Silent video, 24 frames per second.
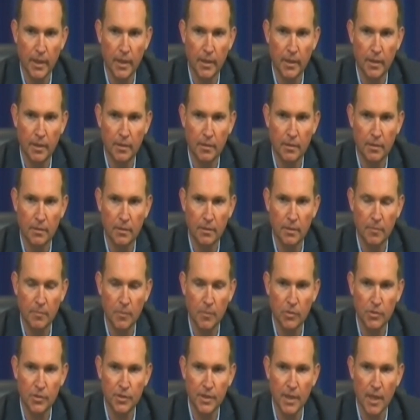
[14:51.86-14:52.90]
and
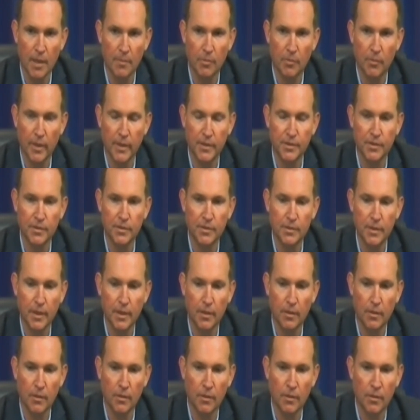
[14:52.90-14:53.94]
Emergency Operations
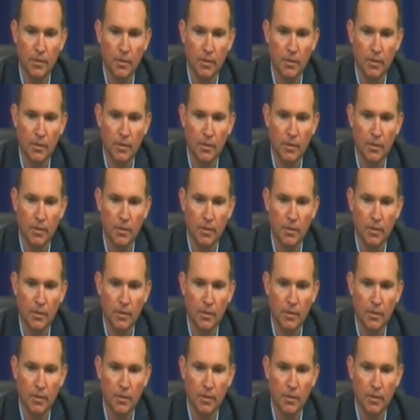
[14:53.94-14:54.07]
Center.